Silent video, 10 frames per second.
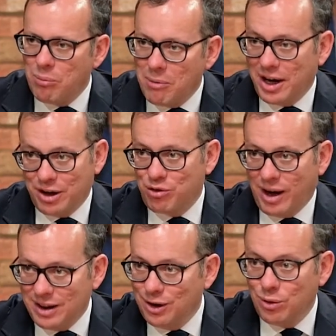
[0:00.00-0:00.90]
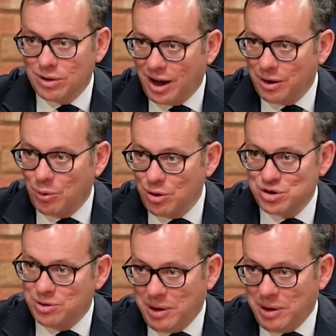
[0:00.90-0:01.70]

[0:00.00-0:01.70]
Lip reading: might great look like, what should